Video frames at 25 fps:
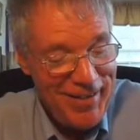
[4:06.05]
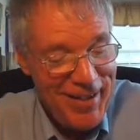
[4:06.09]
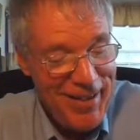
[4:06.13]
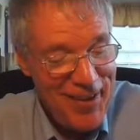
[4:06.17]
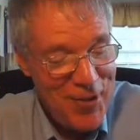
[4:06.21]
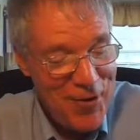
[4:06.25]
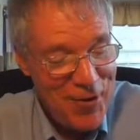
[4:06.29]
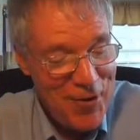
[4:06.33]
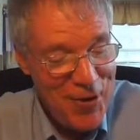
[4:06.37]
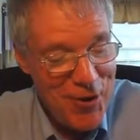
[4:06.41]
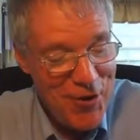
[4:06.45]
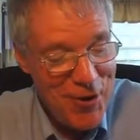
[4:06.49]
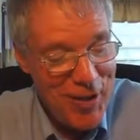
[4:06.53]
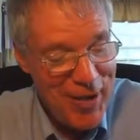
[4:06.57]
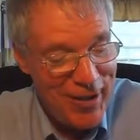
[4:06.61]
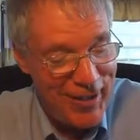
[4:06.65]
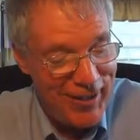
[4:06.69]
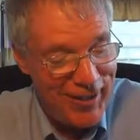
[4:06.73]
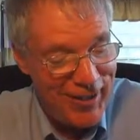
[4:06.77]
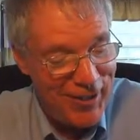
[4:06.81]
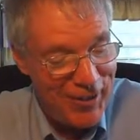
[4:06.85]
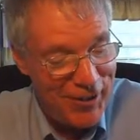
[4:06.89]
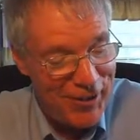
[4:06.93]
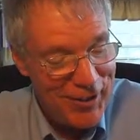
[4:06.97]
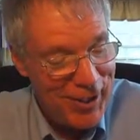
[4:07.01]
they don't know
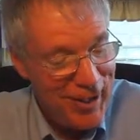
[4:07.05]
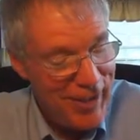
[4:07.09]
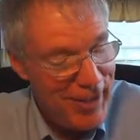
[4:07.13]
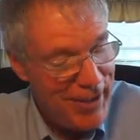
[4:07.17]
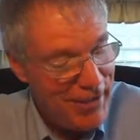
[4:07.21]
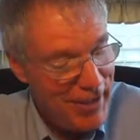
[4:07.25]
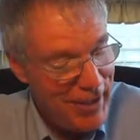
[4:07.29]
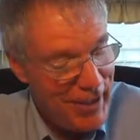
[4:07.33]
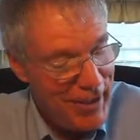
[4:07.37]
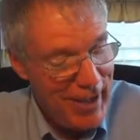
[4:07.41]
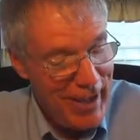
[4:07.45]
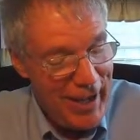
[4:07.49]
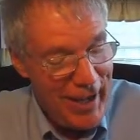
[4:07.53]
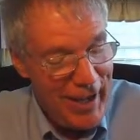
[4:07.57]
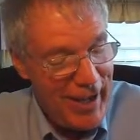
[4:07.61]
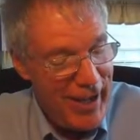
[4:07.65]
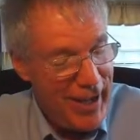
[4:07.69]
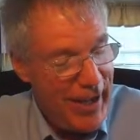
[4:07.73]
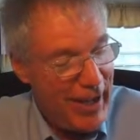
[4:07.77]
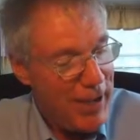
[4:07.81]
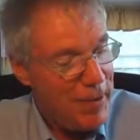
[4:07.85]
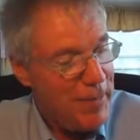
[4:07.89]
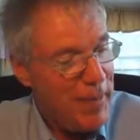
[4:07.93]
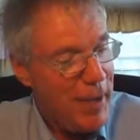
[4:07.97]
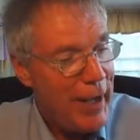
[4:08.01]
anything. Okay,
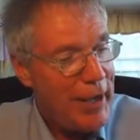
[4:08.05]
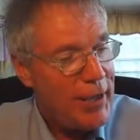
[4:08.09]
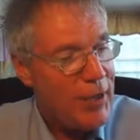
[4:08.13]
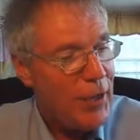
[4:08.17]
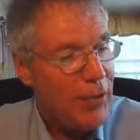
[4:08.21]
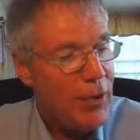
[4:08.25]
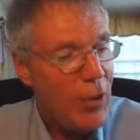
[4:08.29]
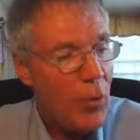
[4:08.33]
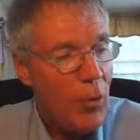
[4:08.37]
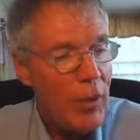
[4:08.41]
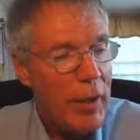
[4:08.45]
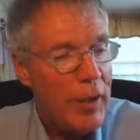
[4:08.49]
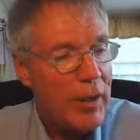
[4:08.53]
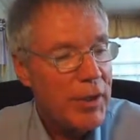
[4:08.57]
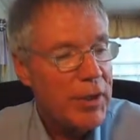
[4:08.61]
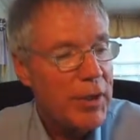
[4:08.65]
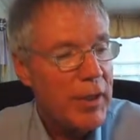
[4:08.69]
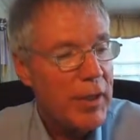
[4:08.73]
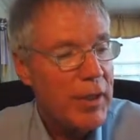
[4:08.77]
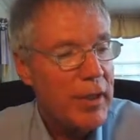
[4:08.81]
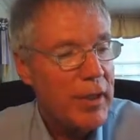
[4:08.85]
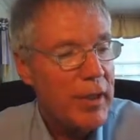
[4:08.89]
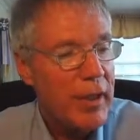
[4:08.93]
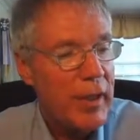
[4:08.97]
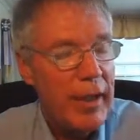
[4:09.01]
I don't know what
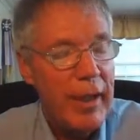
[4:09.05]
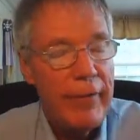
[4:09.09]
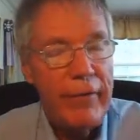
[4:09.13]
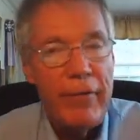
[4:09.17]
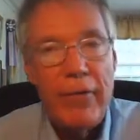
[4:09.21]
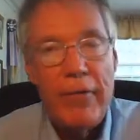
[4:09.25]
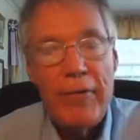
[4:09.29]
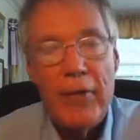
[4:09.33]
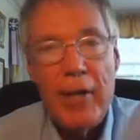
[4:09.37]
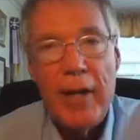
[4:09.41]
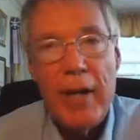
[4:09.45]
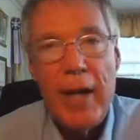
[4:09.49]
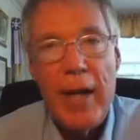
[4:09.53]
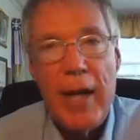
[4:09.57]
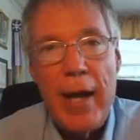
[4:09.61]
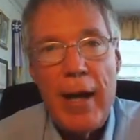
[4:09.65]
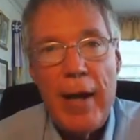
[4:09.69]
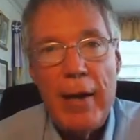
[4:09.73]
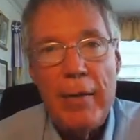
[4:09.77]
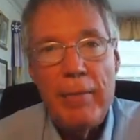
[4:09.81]
else to give you for today.